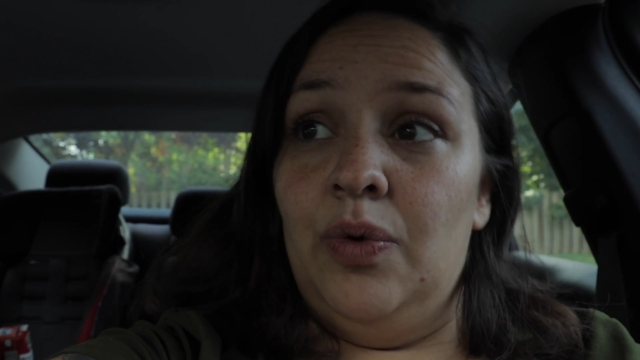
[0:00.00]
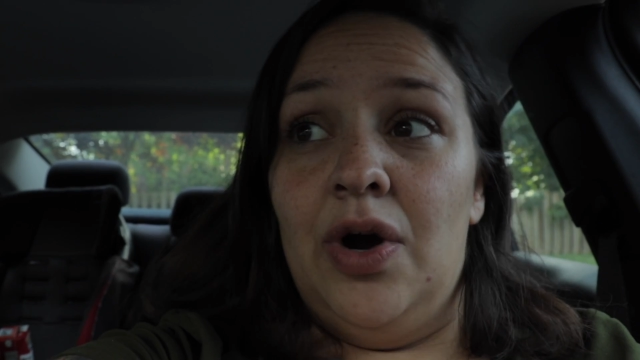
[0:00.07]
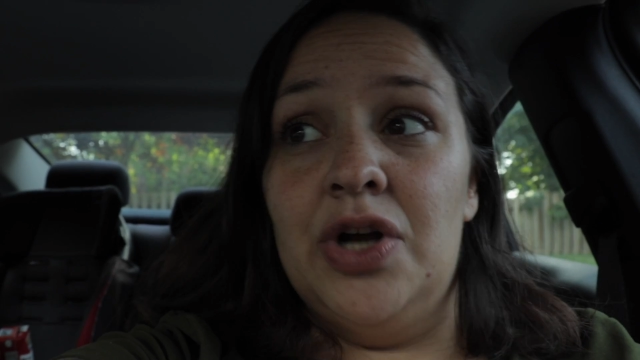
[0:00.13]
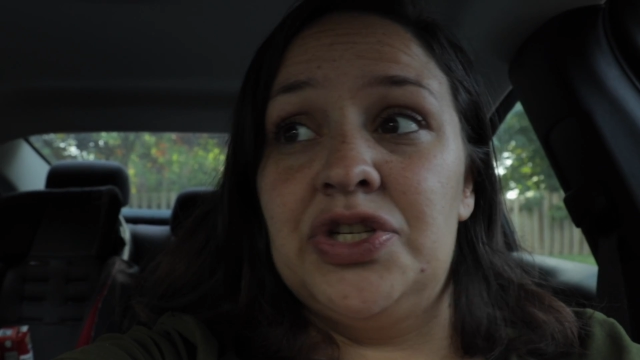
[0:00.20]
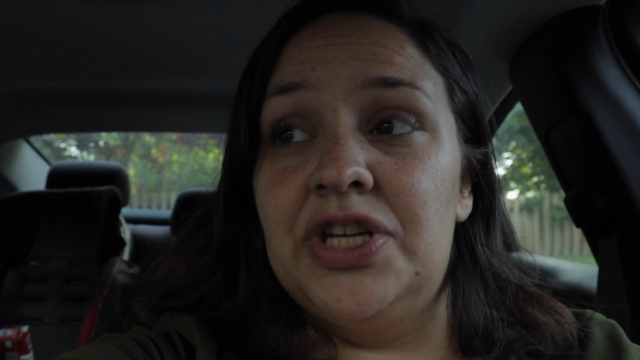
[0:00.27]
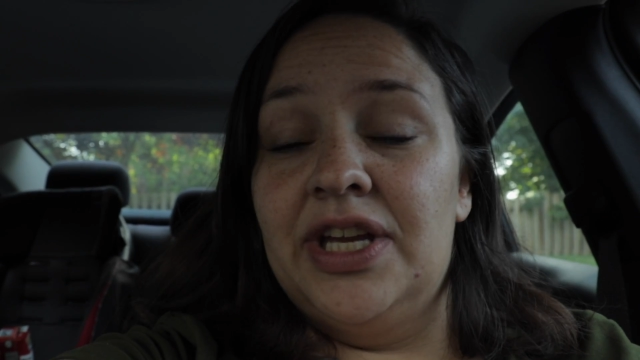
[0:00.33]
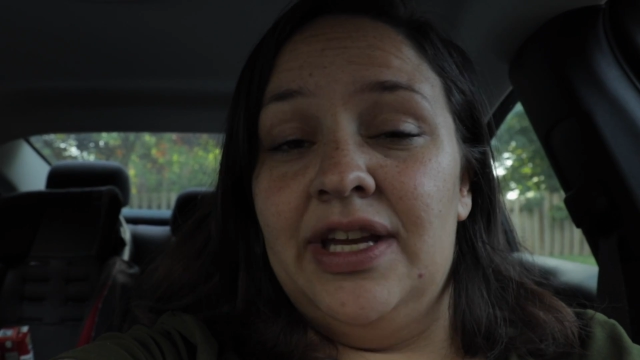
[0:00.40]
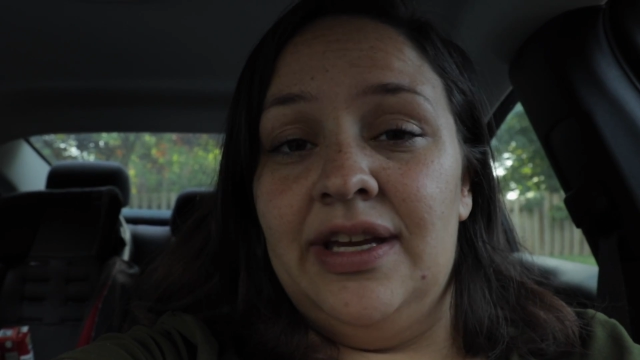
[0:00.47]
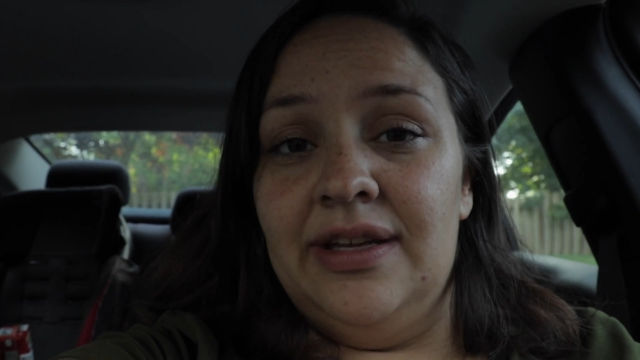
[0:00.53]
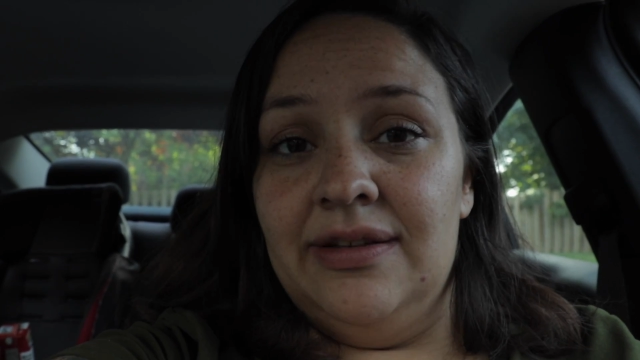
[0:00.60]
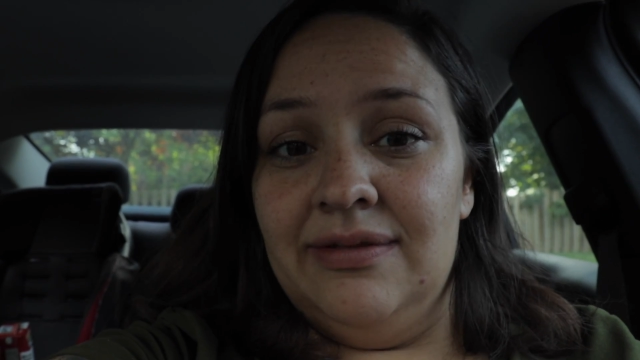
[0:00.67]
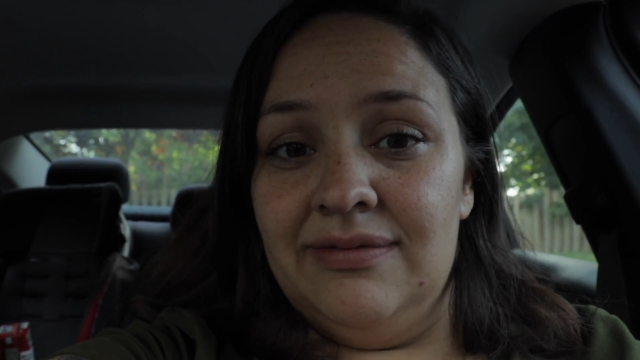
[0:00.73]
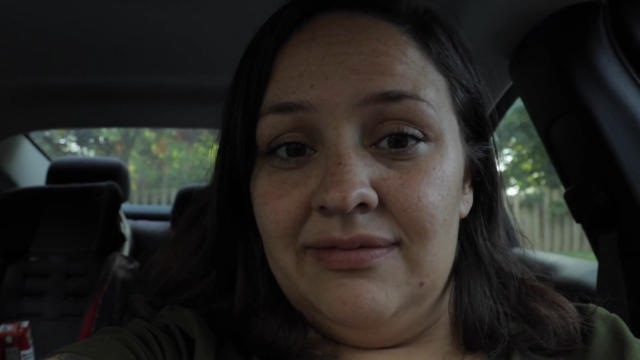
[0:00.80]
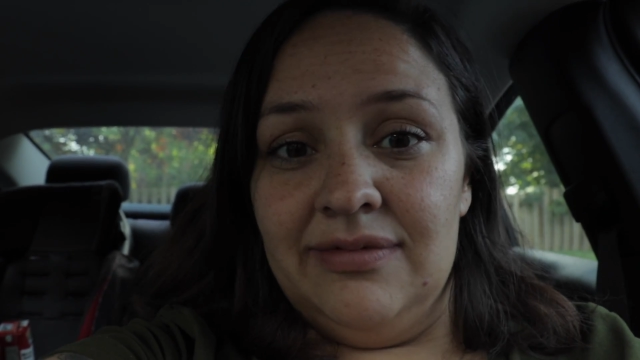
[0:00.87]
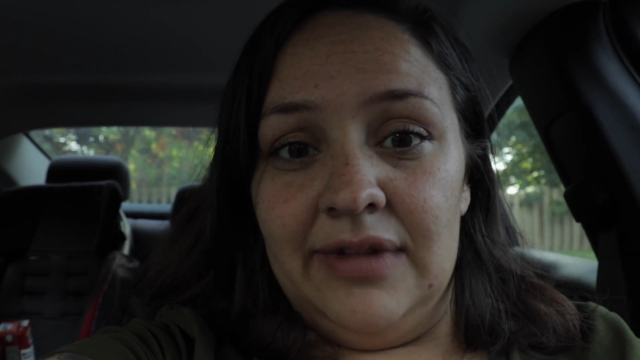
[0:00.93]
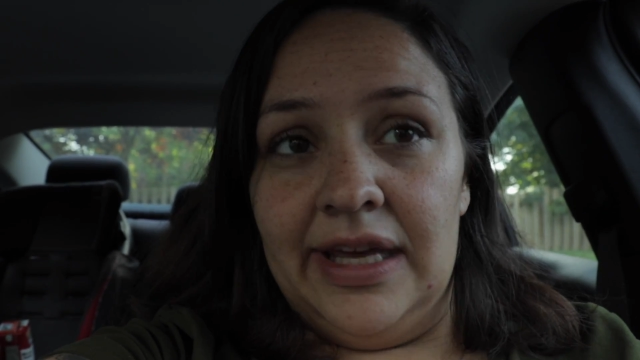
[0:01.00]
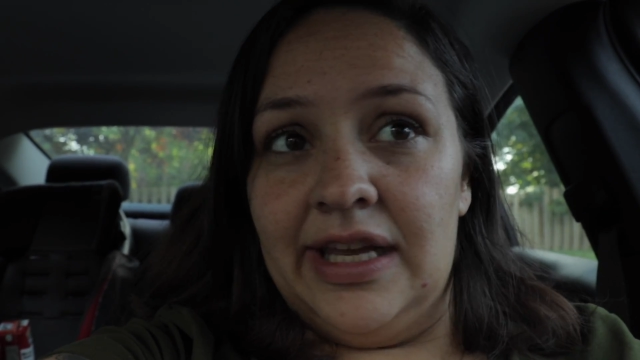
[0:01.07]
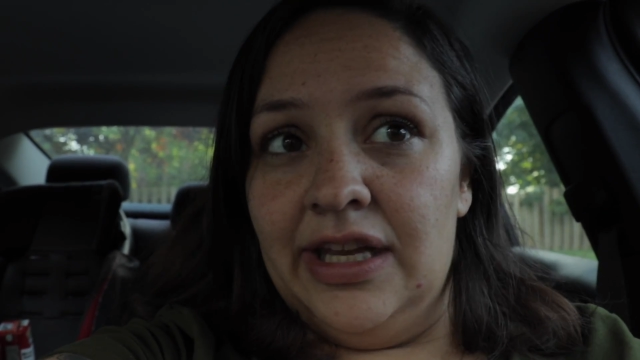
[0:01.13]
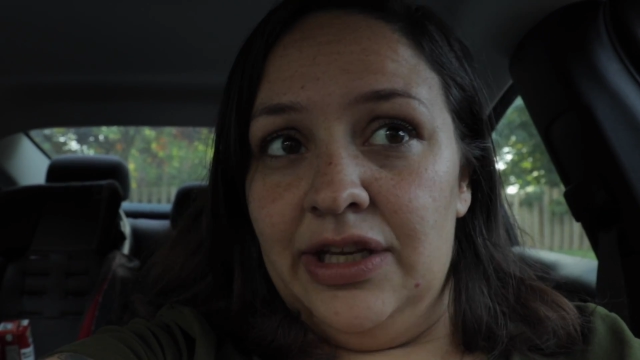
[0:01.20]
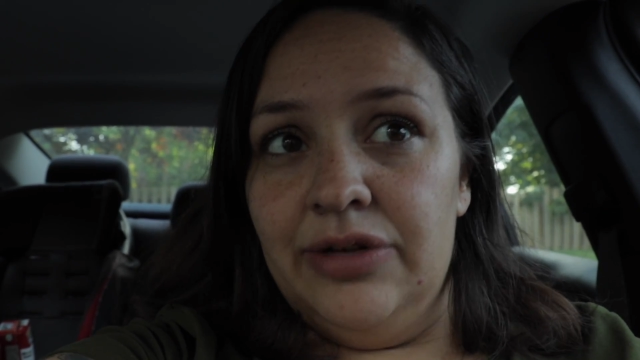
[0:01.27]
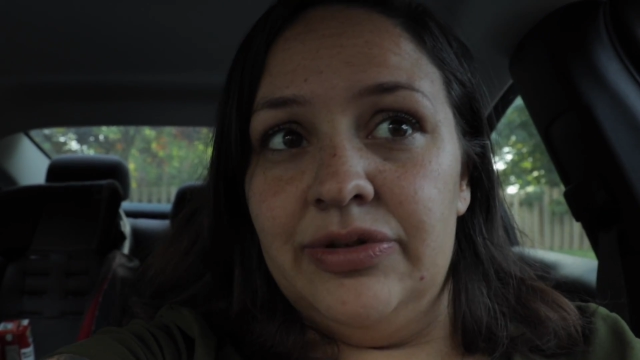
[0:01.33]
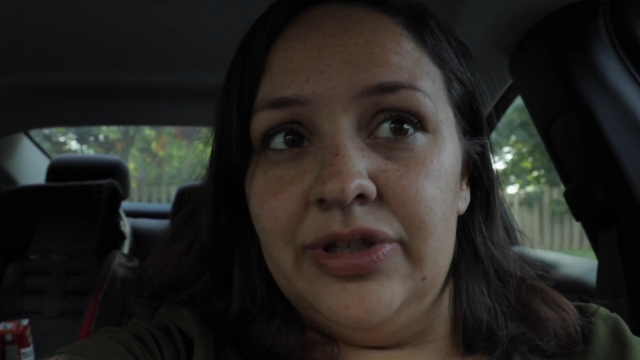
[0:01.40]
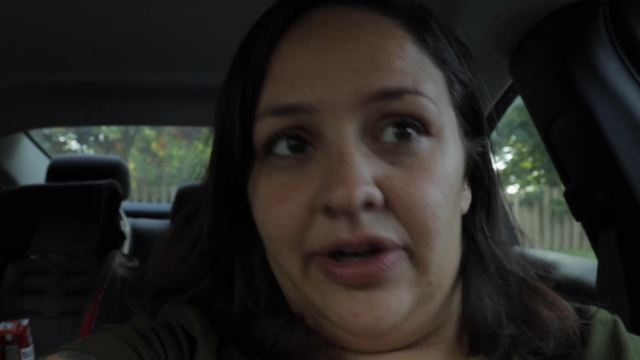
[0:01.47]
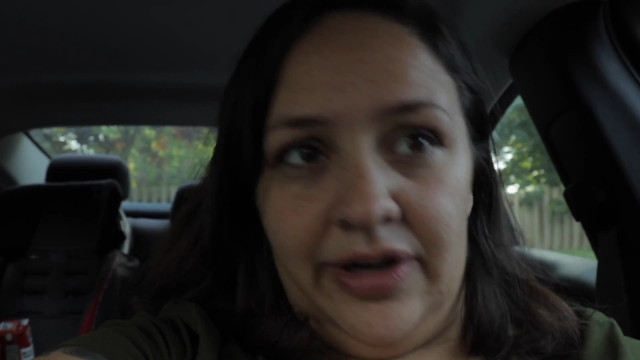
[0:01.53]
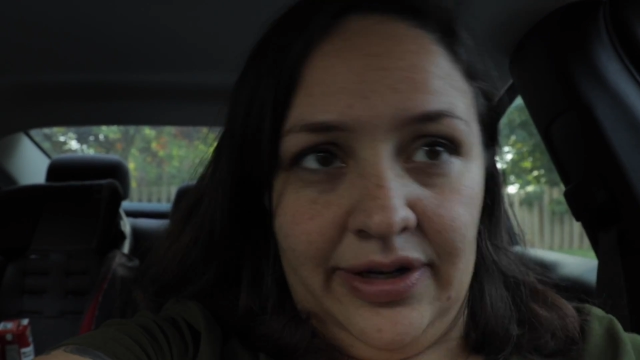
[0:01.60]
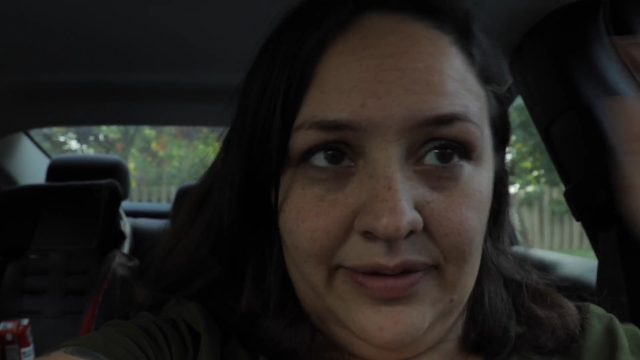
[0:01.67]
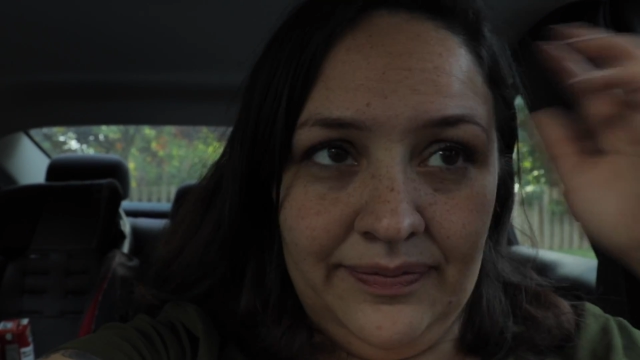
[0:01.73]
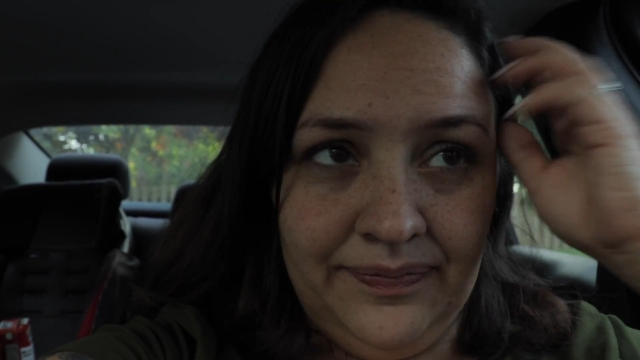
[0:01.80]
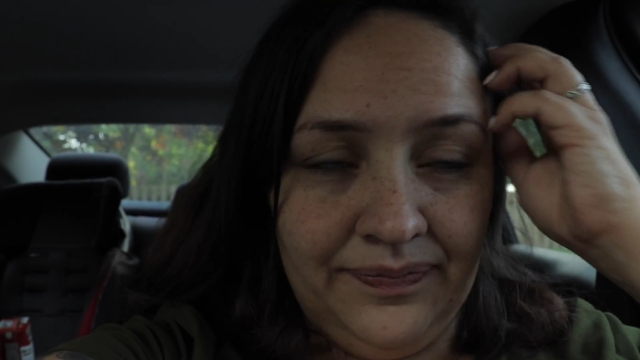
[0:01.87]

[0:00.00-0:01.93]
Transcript: washing it like in Utah,